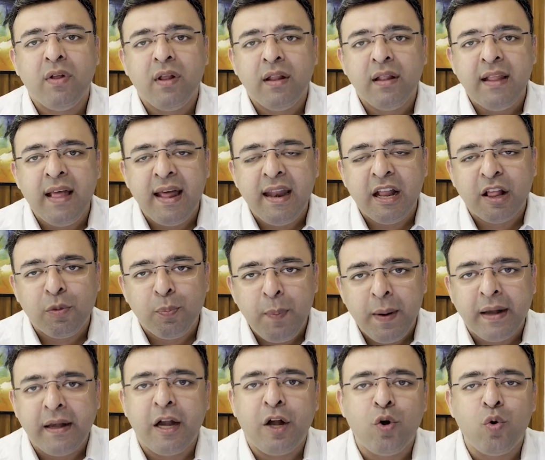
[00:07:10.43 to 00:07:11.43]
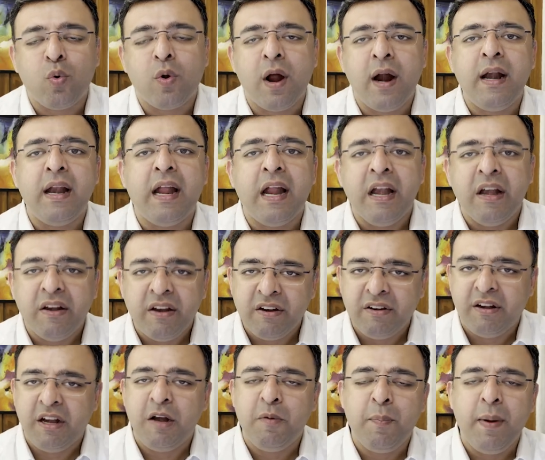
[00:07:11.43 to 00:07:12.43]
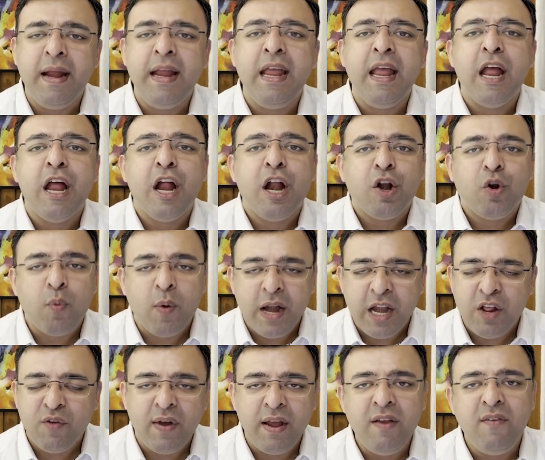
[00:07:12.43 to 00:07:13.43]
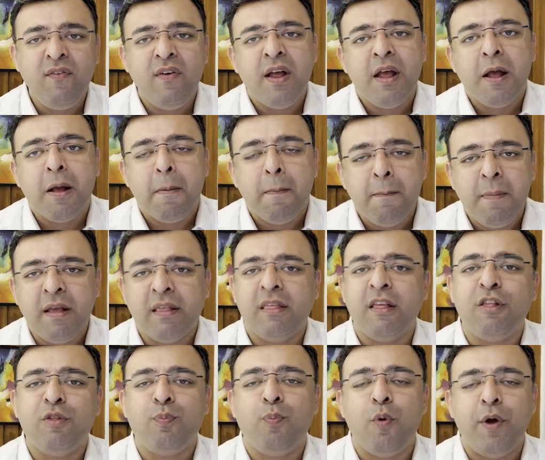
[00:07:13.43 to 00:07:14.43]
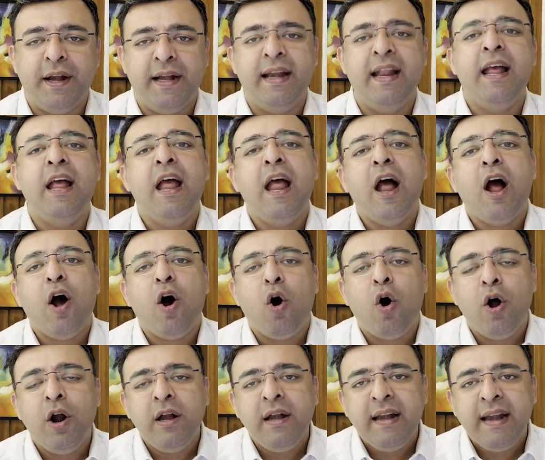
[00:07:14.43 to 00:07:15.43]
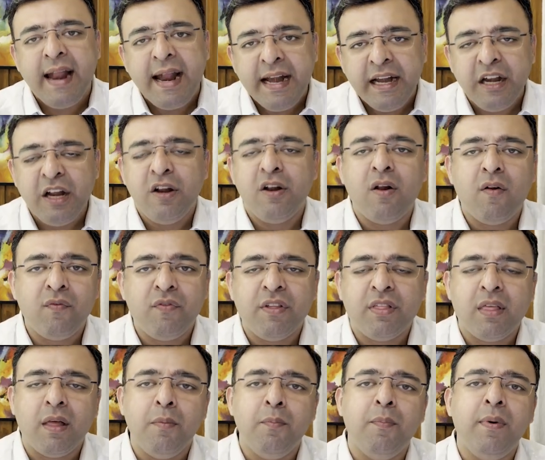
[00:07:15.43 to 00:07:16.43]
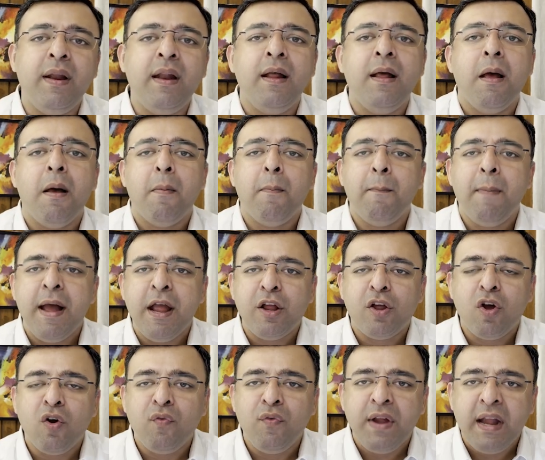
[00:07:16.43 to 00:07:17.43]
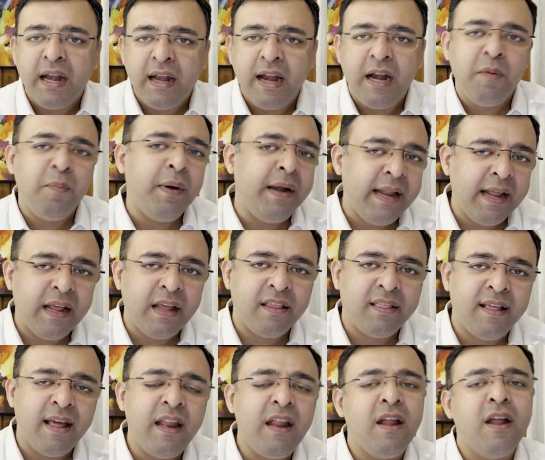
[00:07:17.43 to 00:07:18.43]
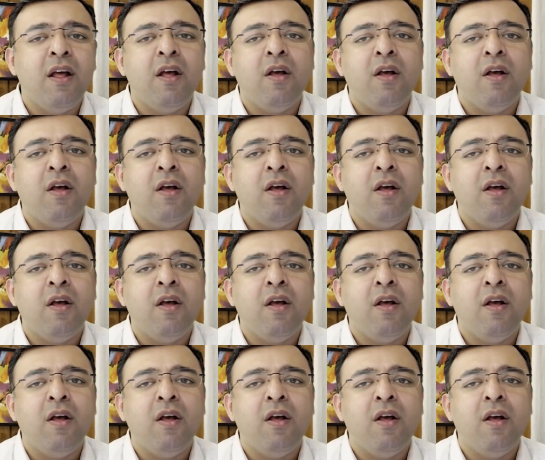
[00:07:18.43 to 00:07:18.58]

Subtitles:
They are expected to cut interest rate by 25 basis point. On 19th of December, Bank of England meeting is there.